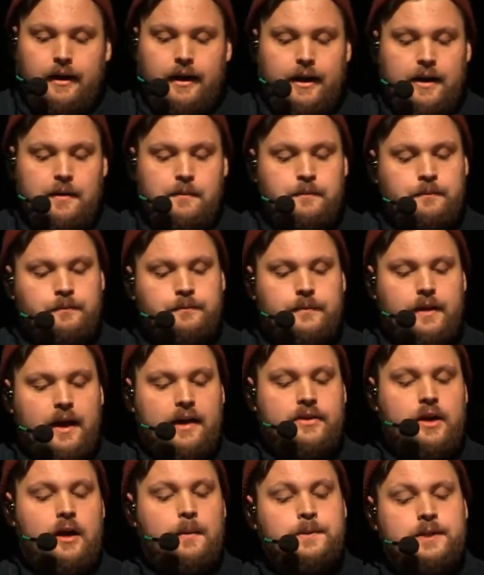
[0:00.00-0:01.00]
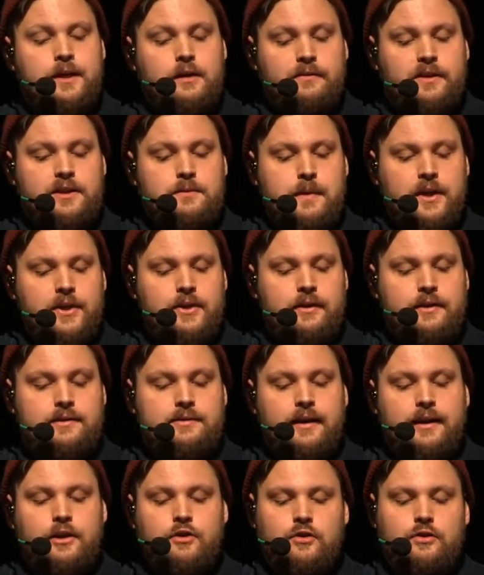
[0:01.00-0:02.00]
And the upside of this method is
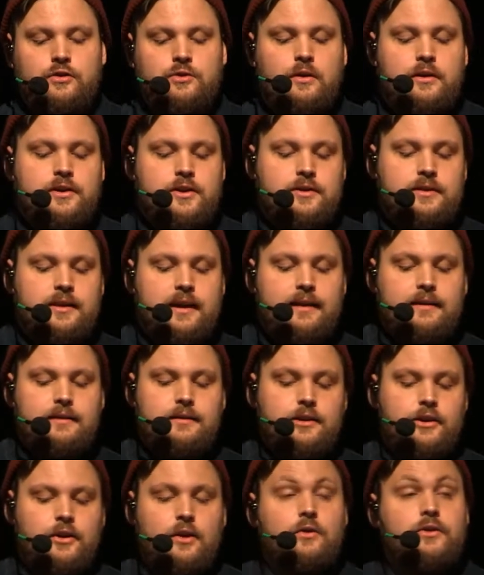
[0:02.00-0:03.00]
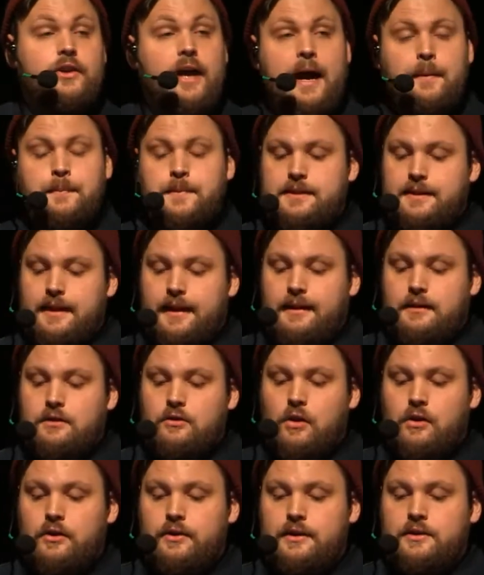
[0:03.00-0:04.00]
that in order to understand the app state,
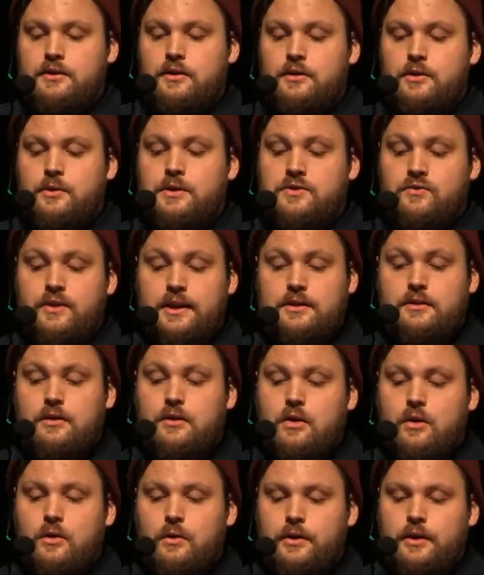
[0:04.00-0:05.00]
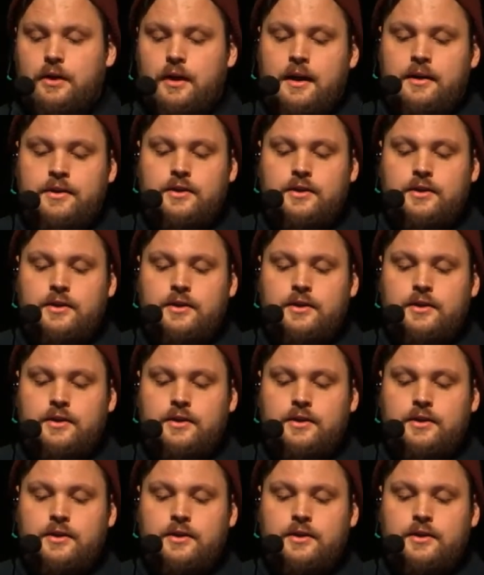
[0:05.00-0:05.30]
all you need to do is read the code.